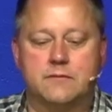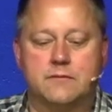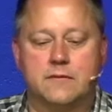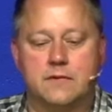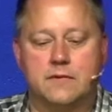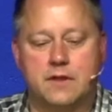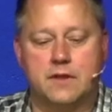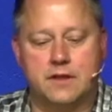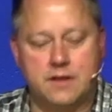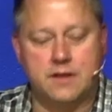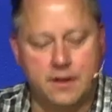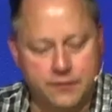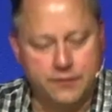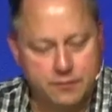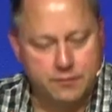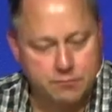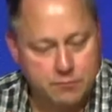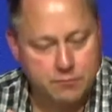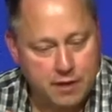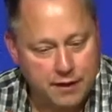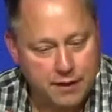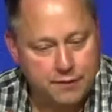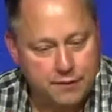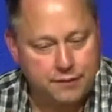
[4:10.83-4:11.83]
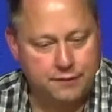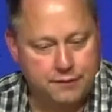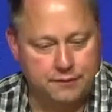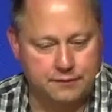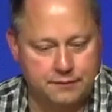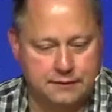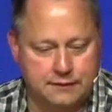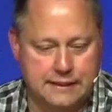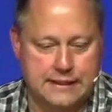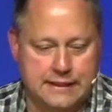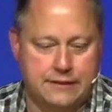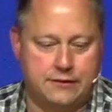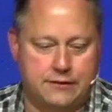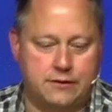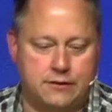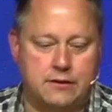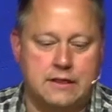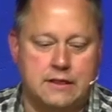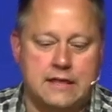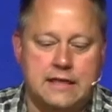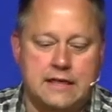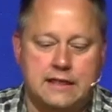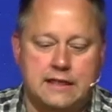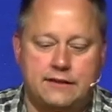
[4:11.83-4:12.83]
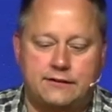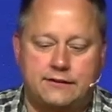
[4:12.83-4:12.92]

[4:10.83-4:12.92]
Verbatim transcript: another month later, he